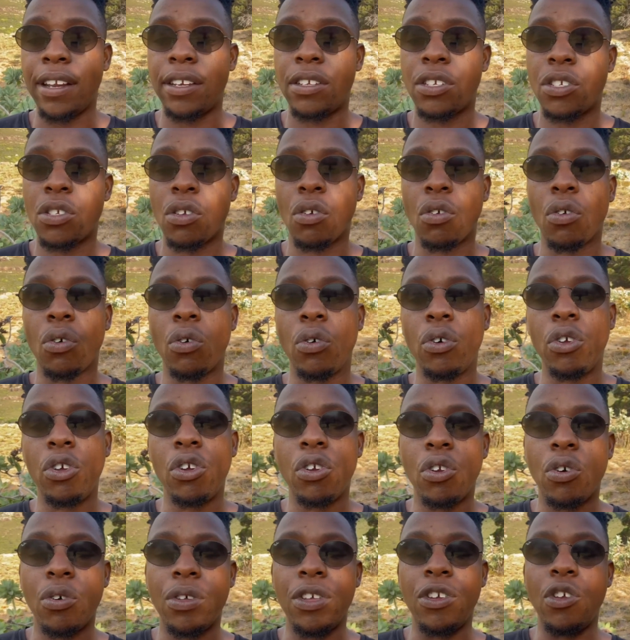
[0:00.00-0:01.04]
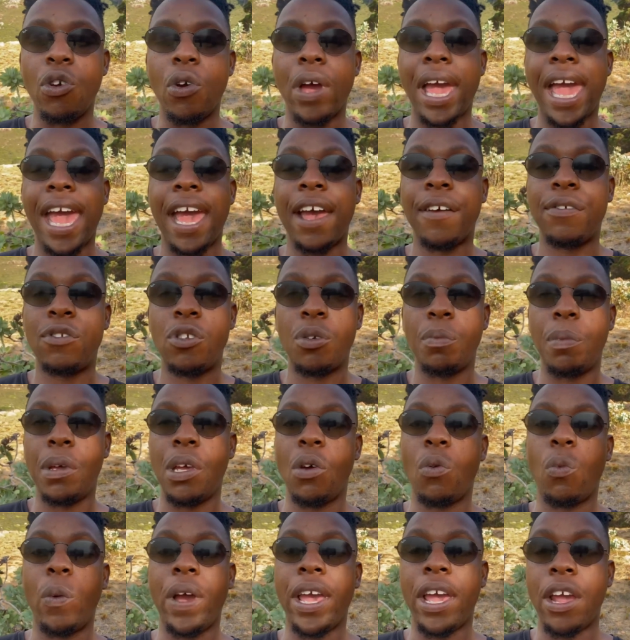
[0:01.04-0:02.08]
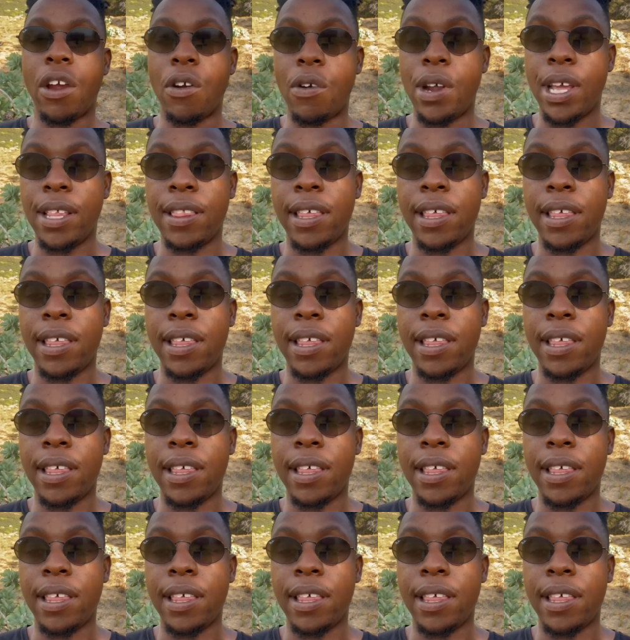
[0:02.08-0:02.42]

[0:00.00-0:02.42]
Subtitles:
so you have to be wary.